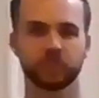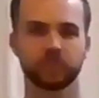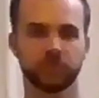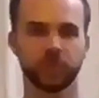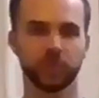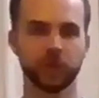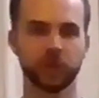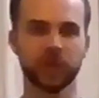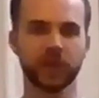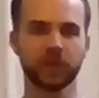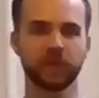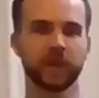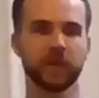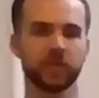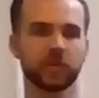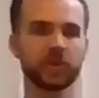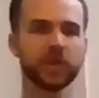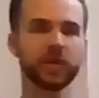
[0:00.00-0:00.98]
You can get
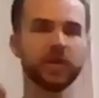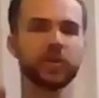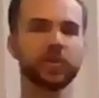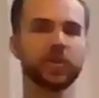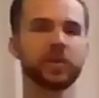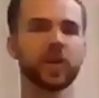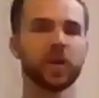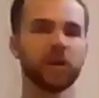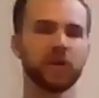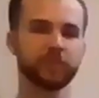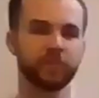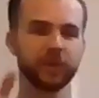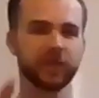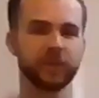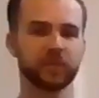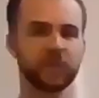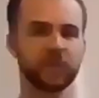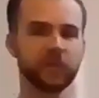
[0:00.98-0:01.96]
that looking good enough, but
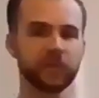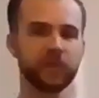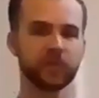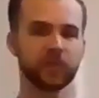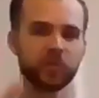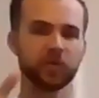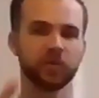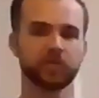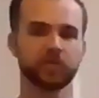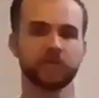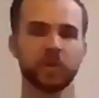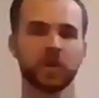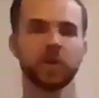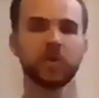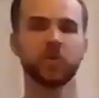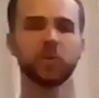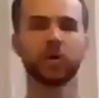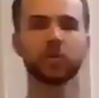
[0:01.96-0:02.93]
it's difficult.
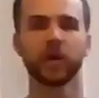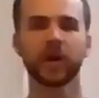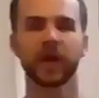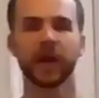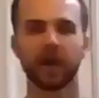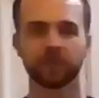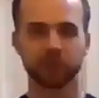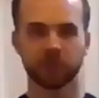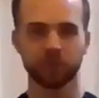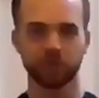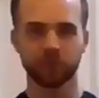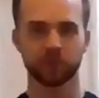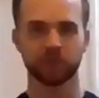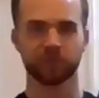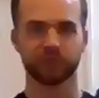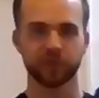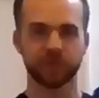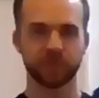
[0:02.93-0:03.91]
What do I have to do to
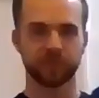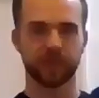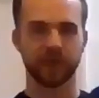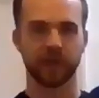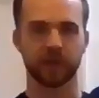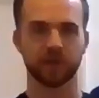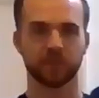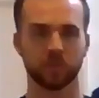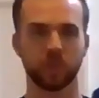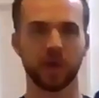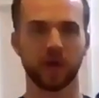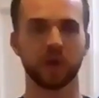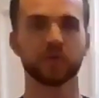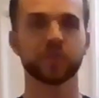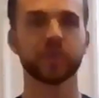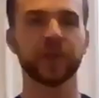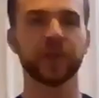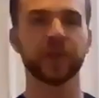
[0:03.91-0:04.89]
achieve that?
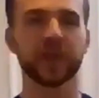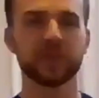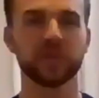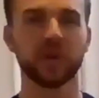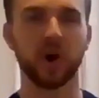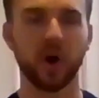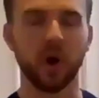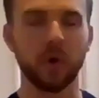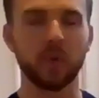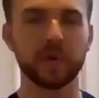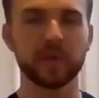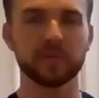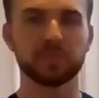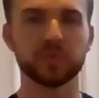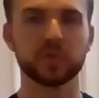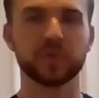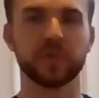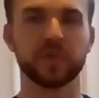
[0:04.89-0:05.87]
Well, to get it to always
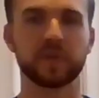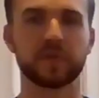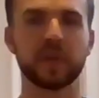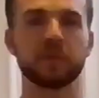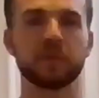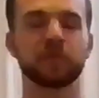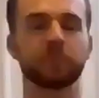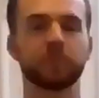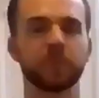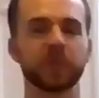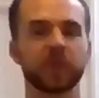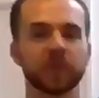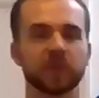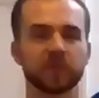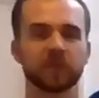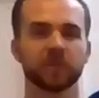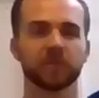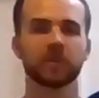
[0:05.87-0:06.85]
move the same
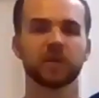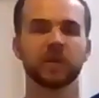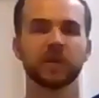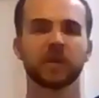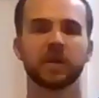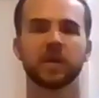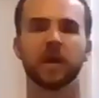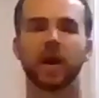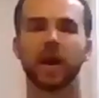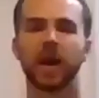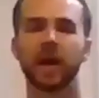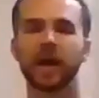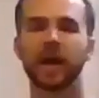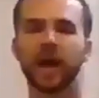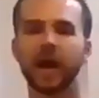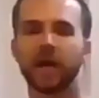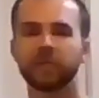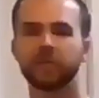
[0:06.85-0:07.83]
speed, I
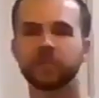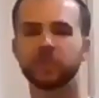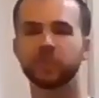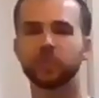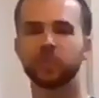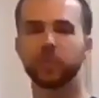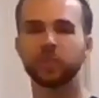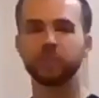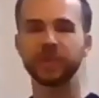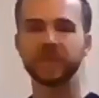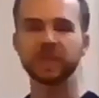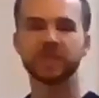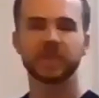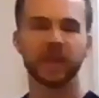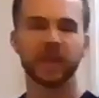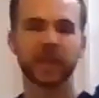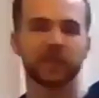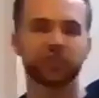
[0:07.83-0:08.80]
have to be
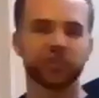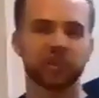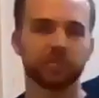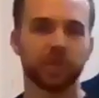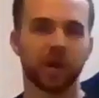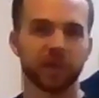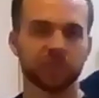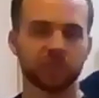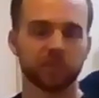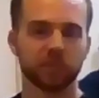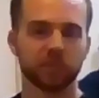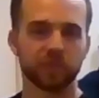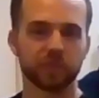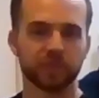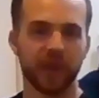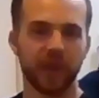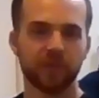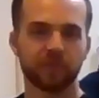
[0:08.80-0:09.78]
engaging
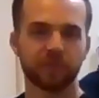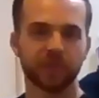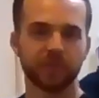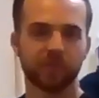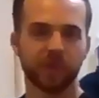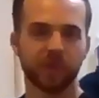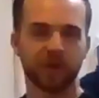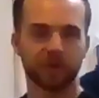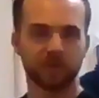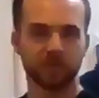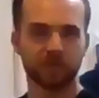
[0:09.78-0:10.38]
muscles everywhere,